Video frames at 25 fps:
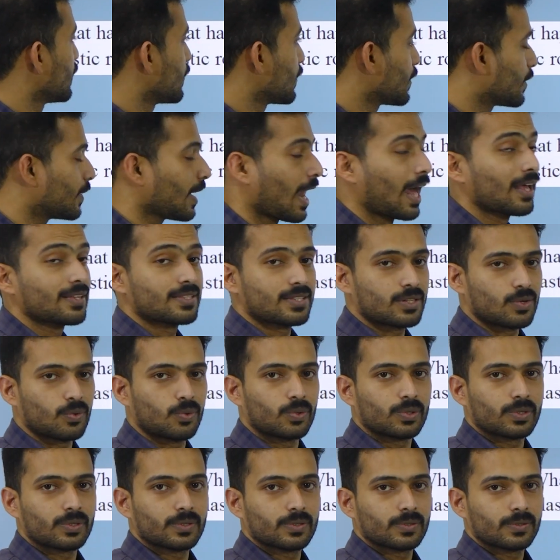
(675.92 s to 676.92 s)
glass rod.
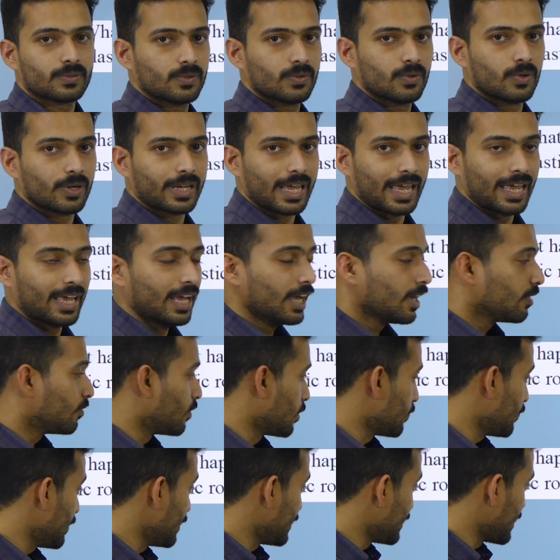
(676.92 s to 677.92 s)
Okay,
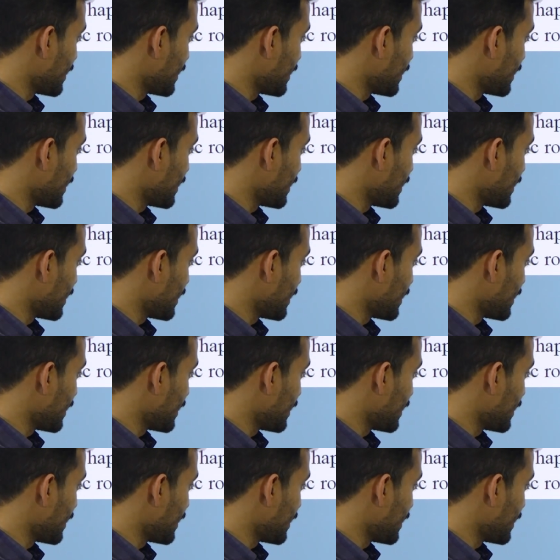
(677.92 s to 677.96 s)
when we